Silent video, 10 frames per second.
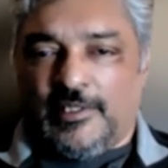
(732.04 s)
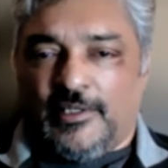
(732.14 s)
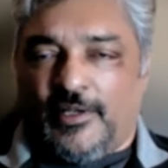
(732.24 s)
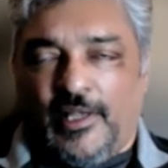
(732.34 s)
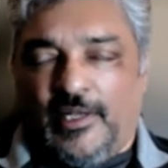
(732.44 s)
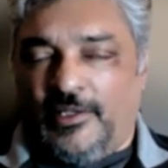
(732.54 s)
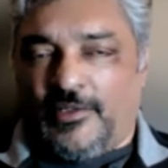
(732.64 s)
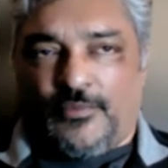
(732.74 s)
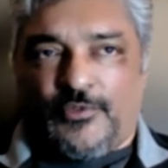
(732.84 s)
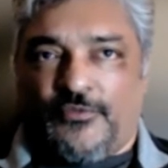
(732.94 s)
and it
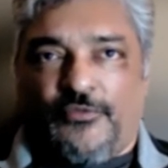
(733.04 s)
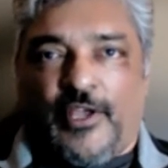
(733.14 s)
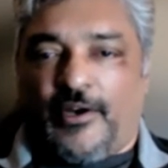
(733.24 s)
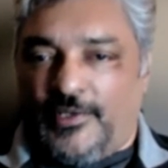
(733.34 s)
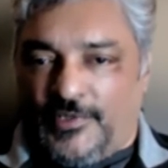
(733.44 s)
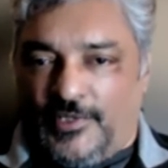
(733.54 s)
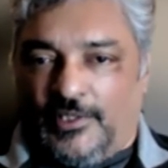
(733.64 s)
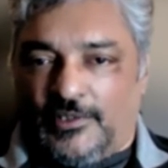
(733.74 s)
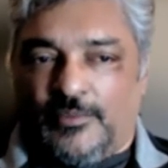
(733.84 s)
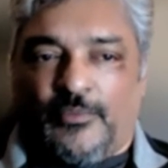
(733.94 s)
was very
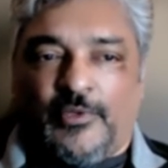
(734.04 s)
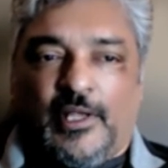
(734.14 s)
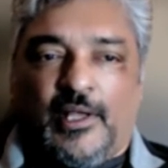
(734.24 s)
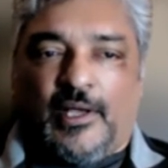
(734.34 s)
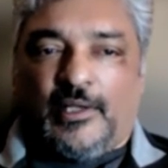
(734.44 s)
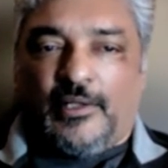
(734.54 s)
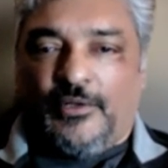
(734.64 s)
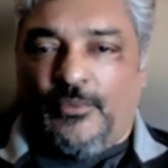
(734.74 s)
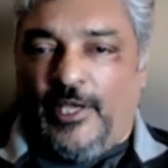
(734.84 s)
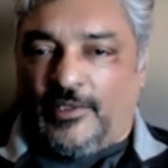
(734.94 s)
seldom, you
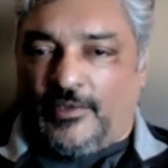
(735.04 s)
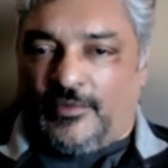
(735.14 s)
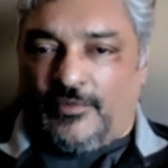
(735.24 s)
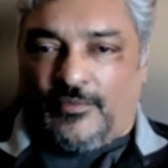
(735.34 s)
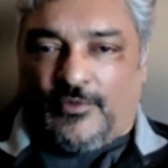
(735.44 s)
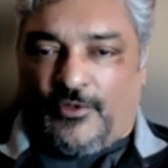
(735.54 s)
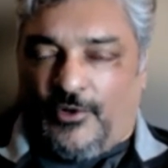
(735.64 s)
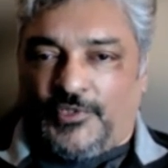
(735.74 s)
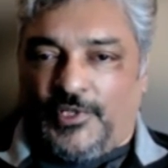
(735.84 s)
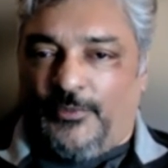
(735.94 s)
might throw
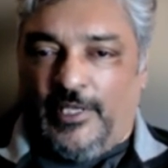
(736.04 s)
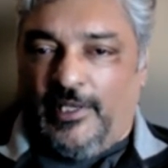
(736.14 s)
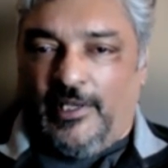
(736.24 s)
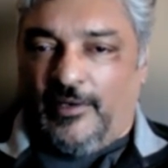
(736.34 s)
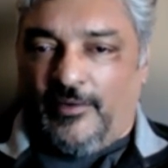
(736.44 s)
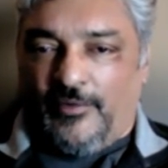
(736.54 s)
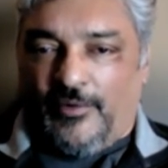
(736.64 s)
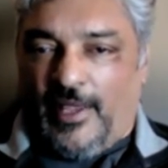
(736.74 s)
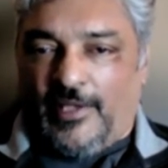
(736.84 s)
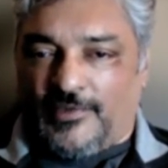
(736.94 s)
something in
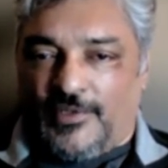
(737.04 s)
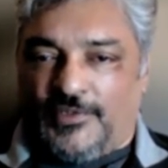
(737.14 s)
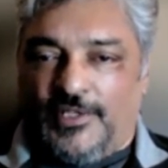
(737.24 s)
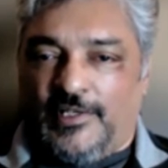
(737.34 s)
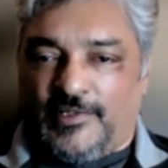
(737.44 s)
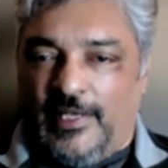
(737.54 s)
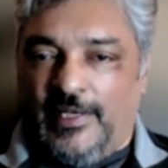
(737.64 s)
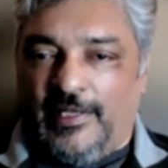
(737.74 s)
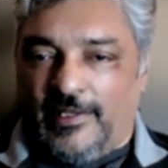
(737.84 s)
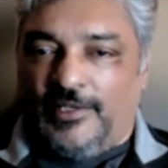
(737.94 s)
as the scene is
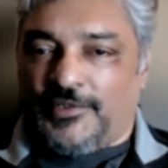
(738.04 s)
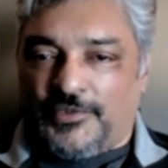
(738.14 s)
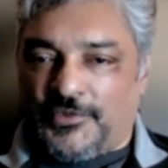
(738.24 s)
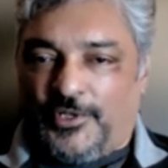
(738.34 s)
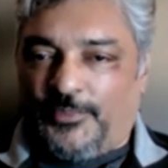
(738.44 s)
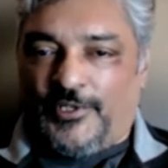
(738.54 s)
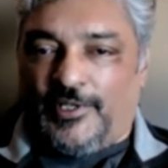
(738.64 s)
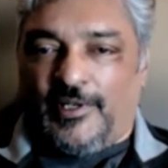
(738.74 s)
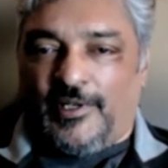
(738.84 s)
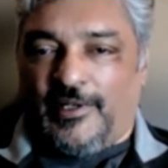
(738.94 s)
ending that isn't
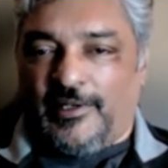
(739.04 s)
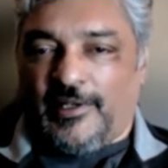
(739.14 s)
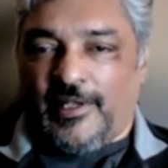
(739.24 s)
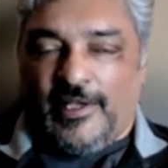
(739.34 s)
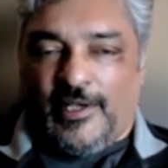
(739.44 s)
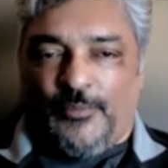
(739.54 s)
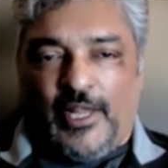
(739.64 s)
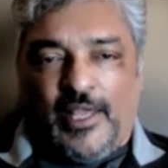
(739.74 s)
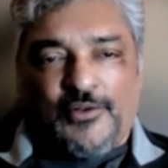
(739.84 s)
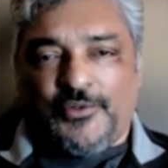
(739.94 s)
scripted, but
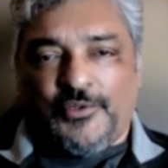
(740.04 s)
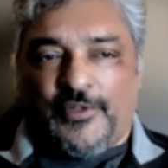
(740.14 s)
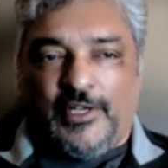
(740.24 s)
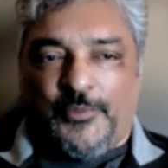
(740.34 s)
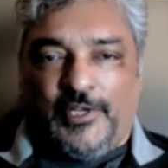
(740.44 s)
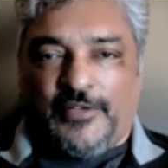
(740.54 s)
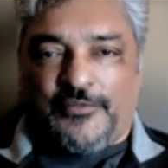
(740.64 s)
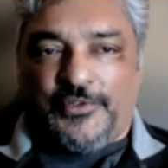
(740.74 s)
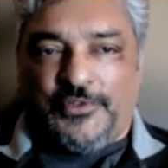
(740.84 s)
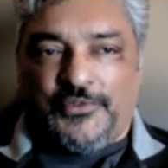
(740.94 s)
I don't know if anybody ever
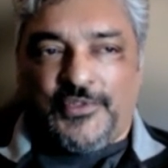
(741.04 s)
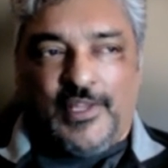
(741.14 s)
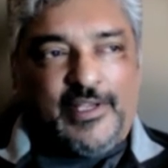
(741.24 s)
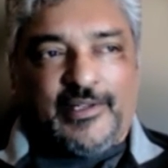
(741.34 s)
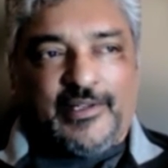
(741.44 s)
used that.